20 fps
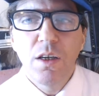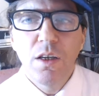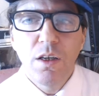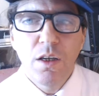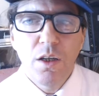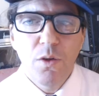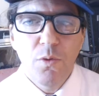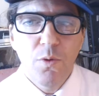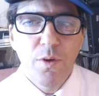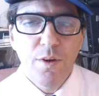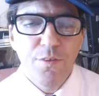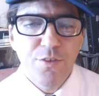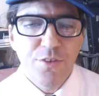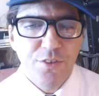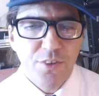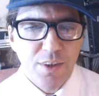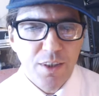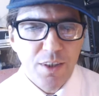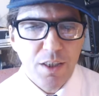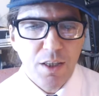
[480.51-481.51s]
We've
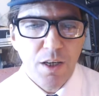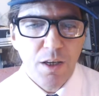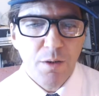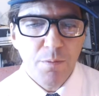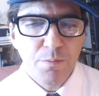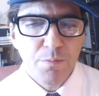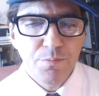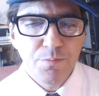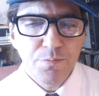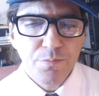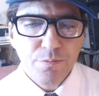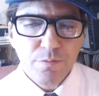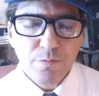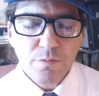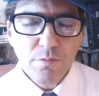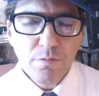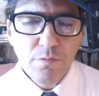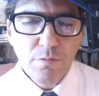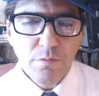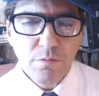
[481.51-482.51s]
seen
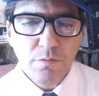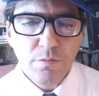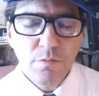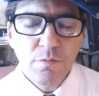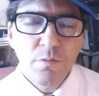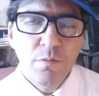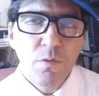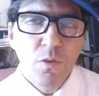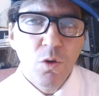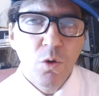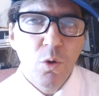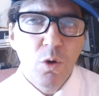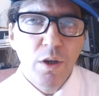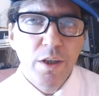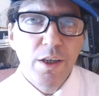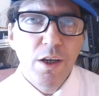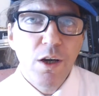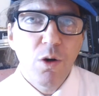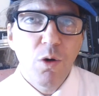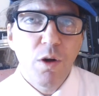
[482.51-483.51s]

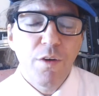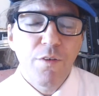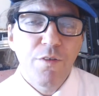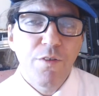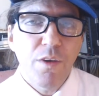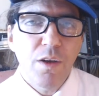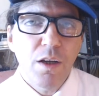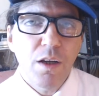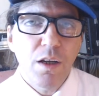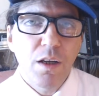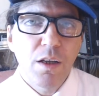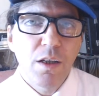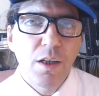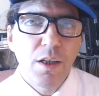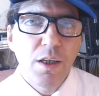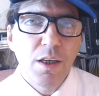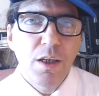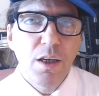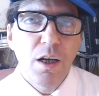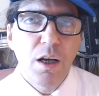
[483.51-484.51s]
audio
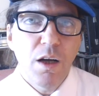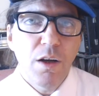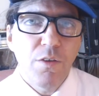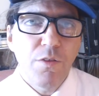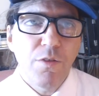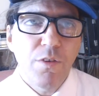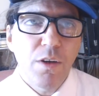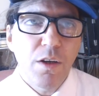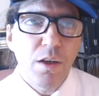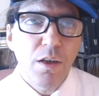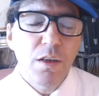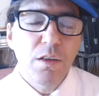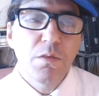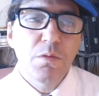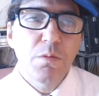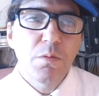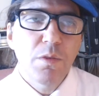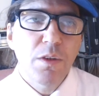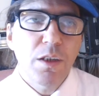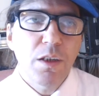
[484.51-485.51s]
of
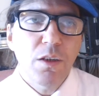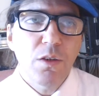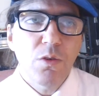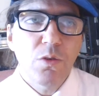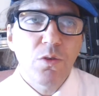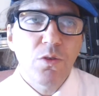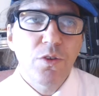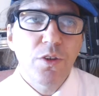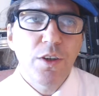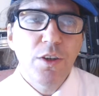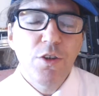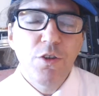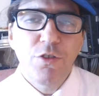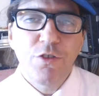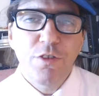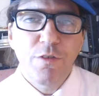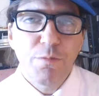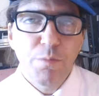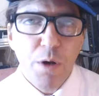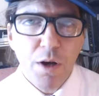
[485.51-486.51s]
you know, the use
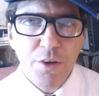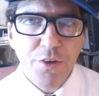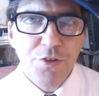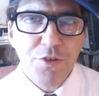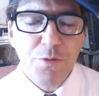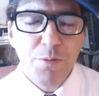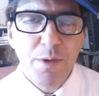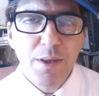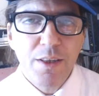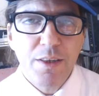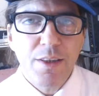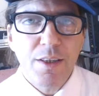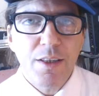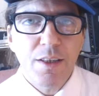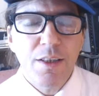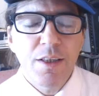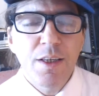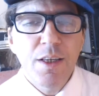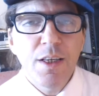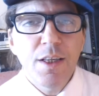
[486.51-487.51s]
of punishment,
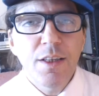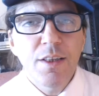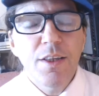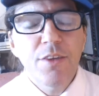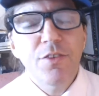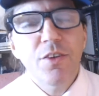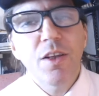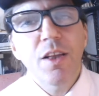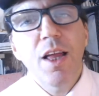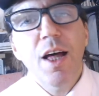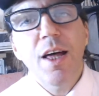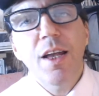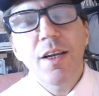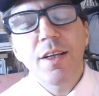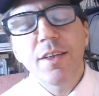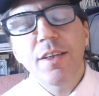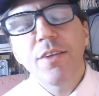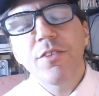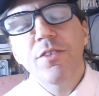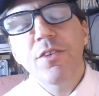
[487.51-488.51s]
and there's a lot of
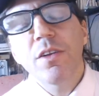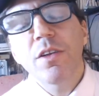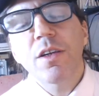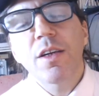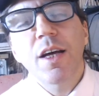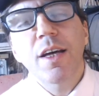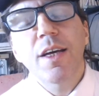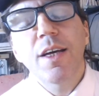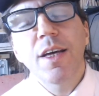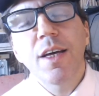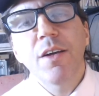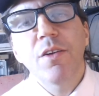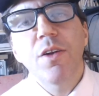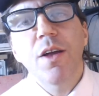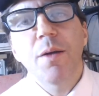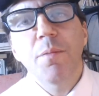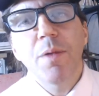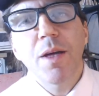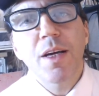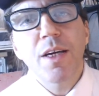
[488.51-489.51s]
this. Look, I'm
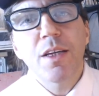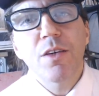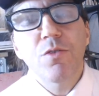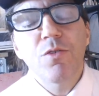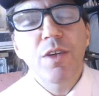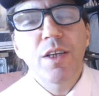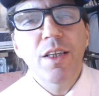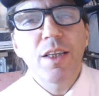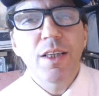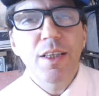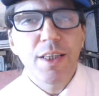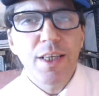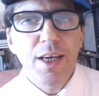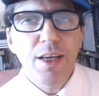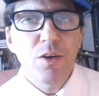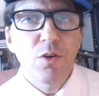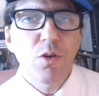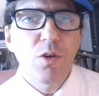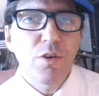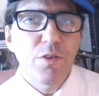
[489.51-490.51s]
not going to relitigate
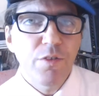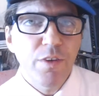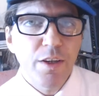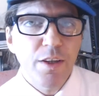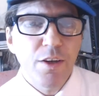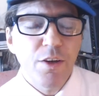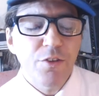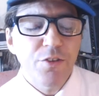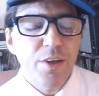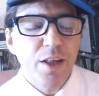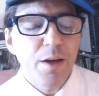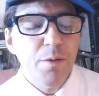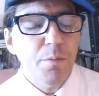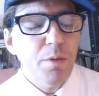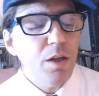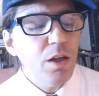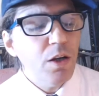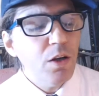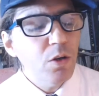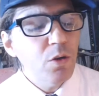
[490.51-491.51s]
all the videos down
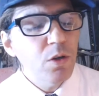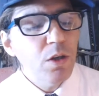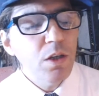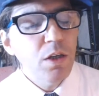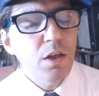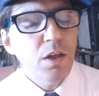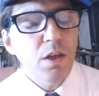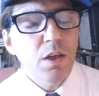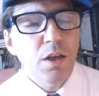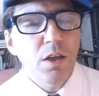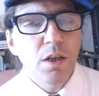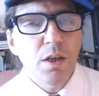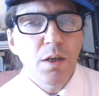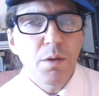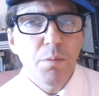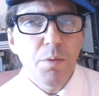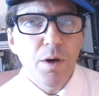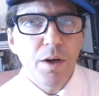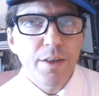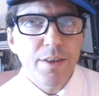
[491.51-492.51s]
below,
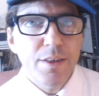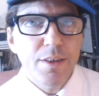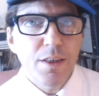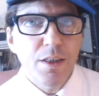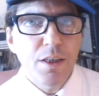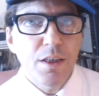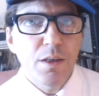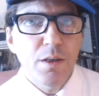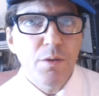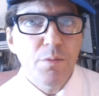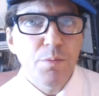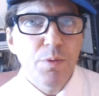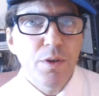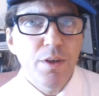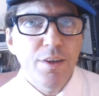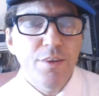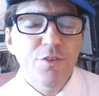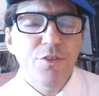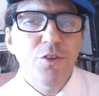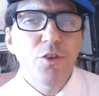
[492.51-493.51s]
but
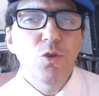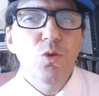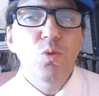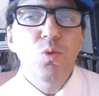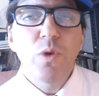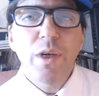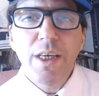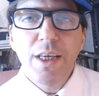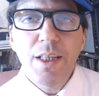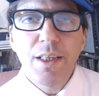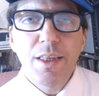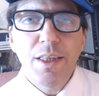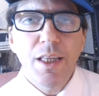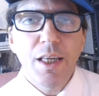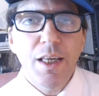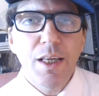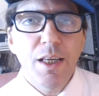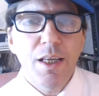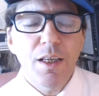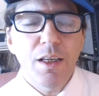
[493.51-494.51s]
please do read the